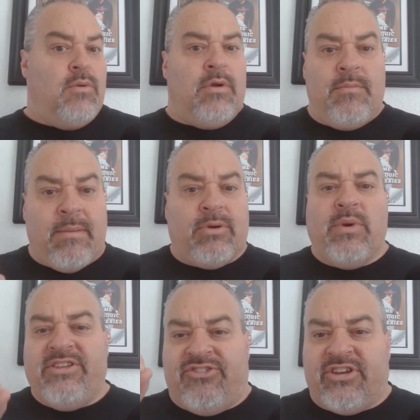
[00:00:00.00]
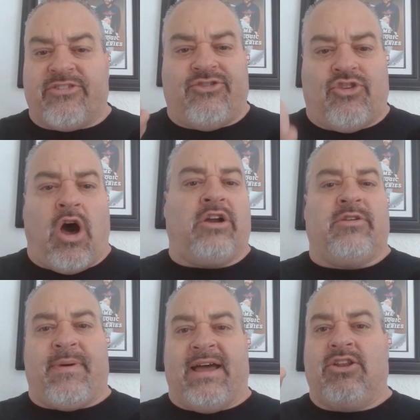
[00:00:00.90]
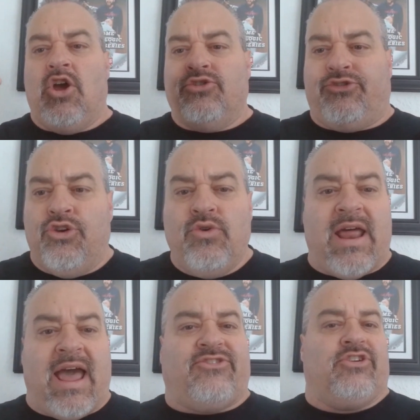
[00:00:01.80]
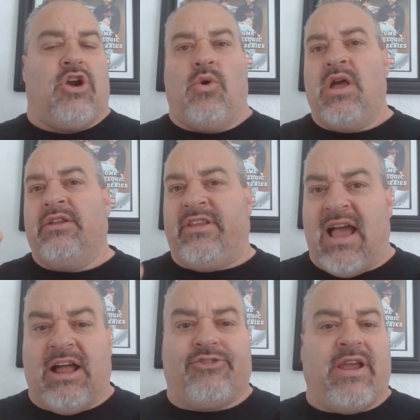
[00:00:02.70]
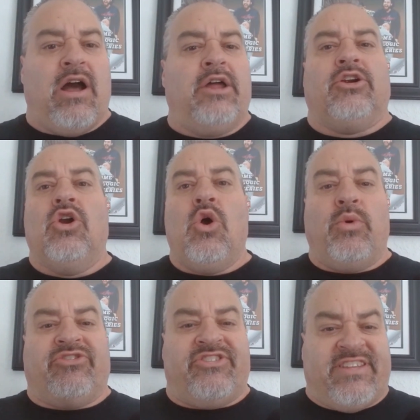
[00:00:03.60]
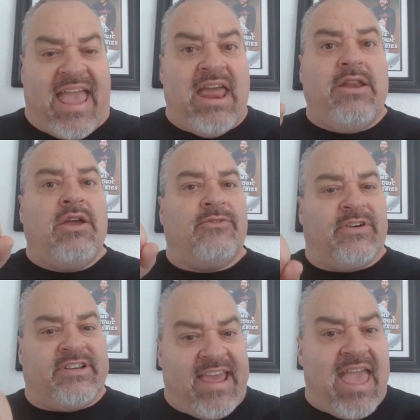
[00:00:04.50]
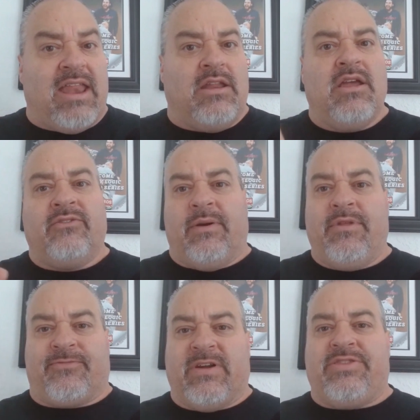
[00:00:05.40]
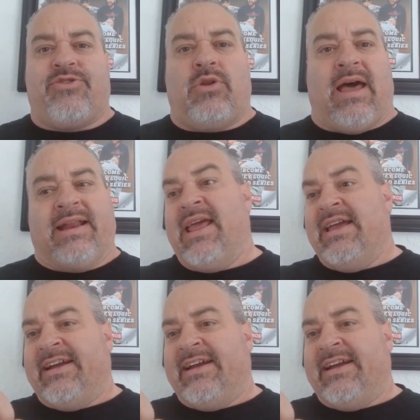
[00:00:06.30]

Remember, we just talked about 2 nights ago, DeAndre Hunter was 10-for-10 from the free throw line.